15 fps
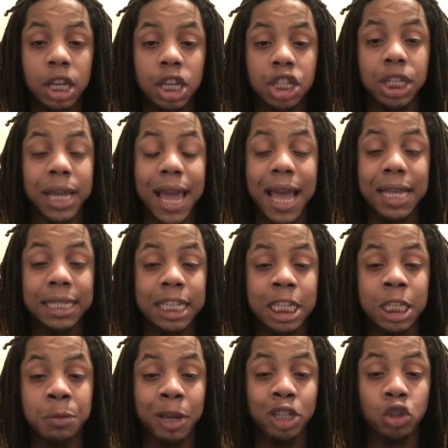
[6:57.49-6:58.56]
She has
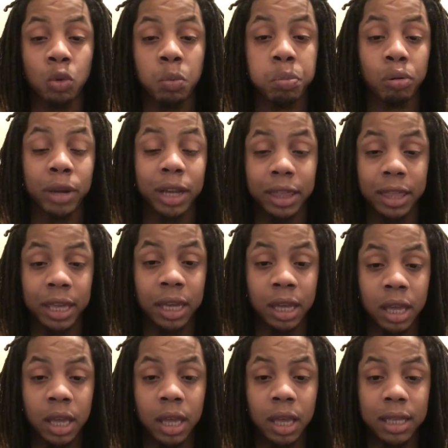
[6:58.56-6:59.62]
this special
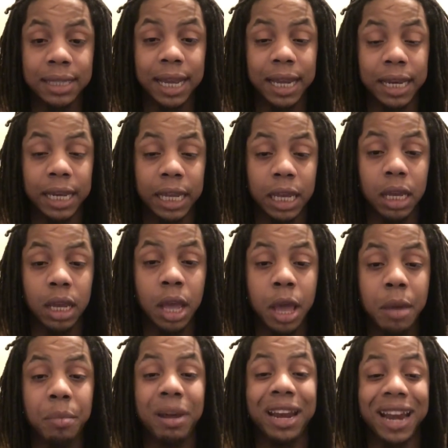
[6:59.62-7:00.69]
breathing technique,
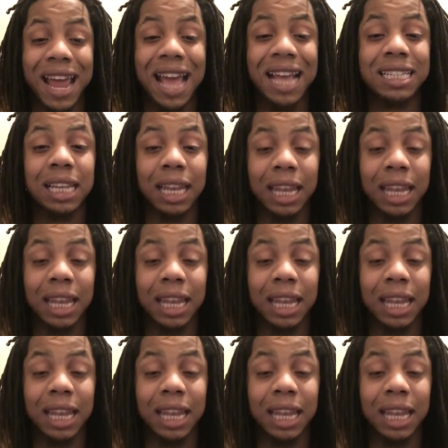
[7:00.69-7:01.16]
but it has a